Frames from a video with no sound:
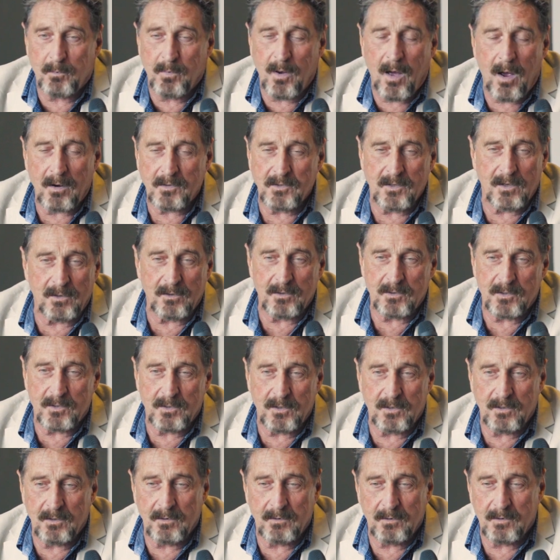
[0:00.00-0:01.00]
blockchain
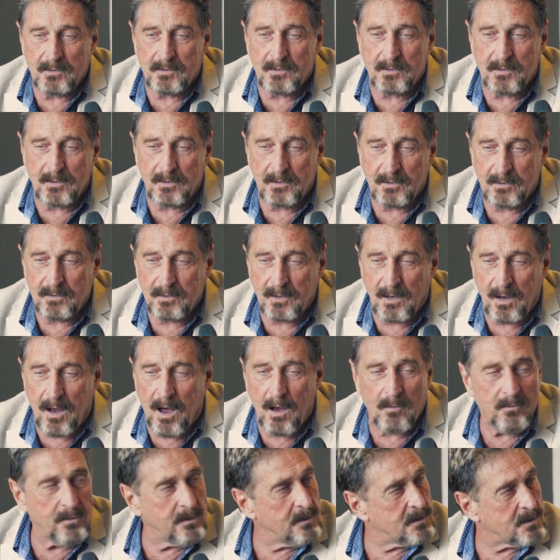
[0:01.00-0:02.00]
is the
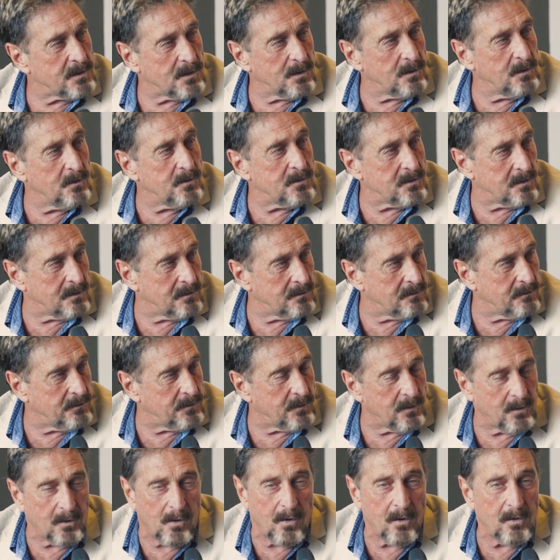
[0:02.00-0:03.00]
obvious solution
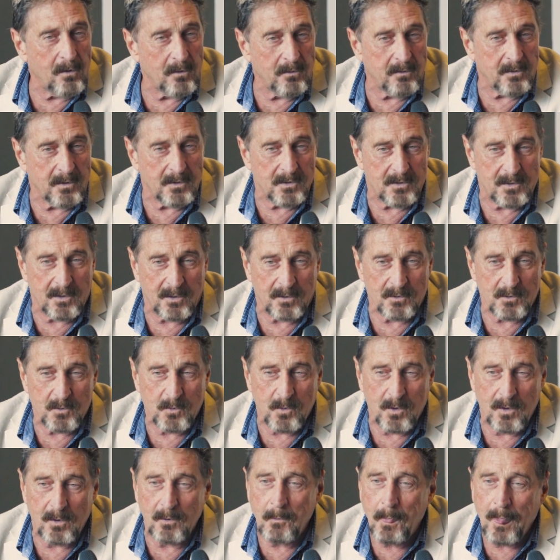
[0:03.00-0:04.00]
for all of these things,
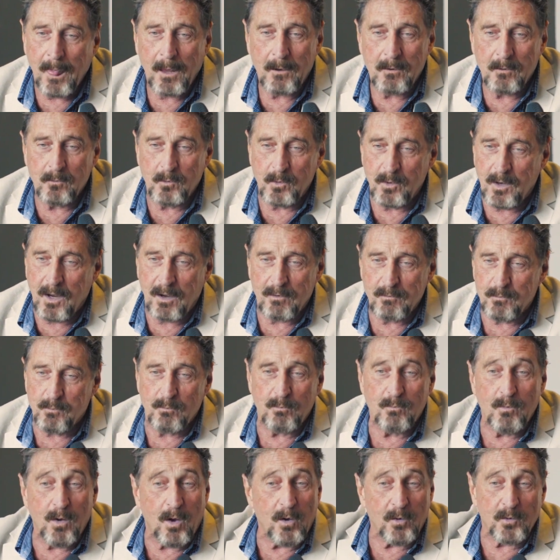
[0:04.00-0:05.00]
where we have
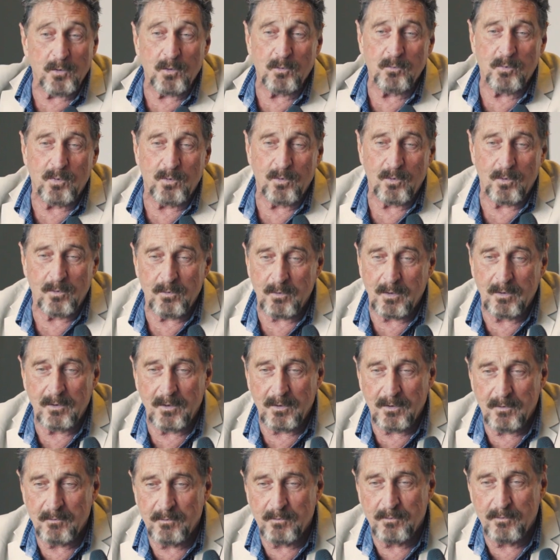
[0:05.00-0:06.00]
multiple
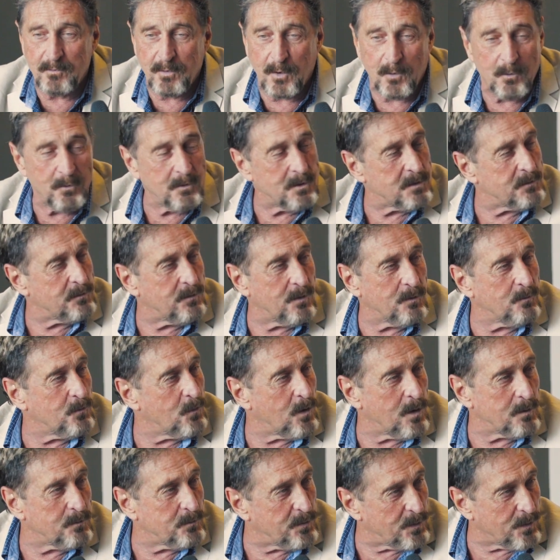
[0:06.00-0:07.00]
votes from
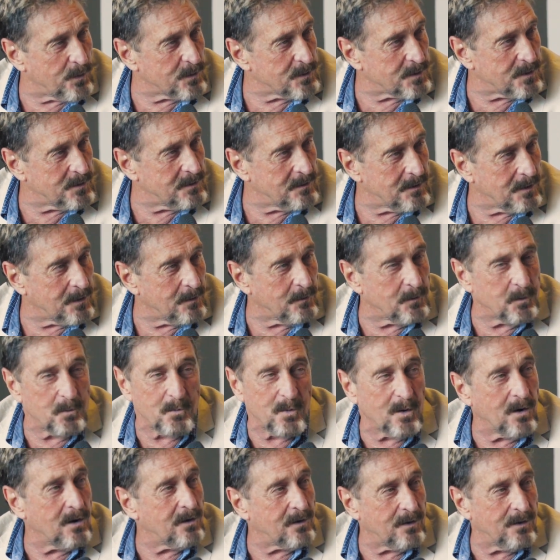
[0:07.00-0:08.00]
one person. In
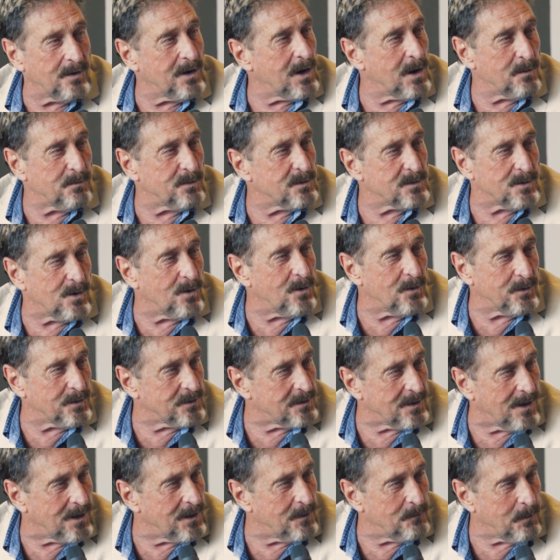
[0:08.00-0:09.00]
America it happens all the
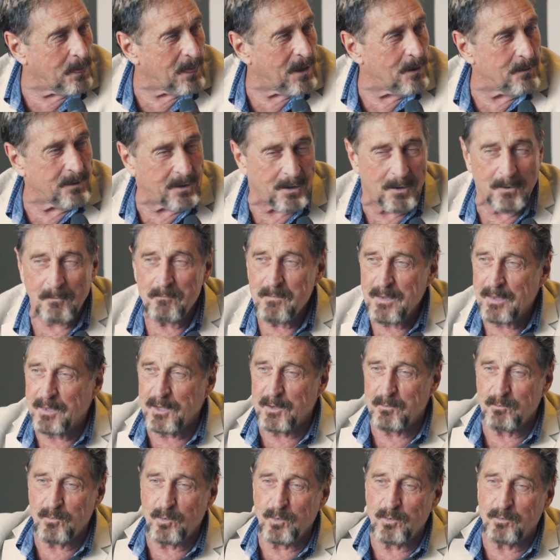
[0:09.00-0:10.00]
time. Okay,
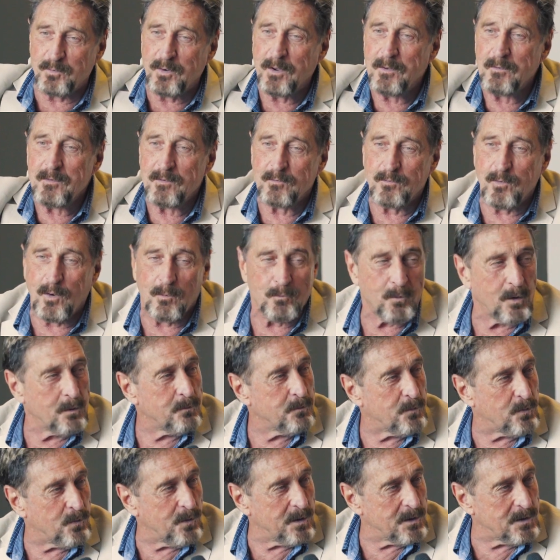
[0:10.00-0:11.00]
they move from
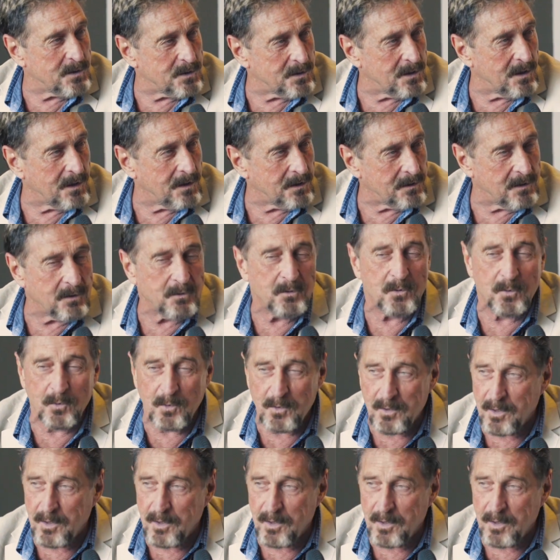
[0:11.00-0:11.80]
one precinct to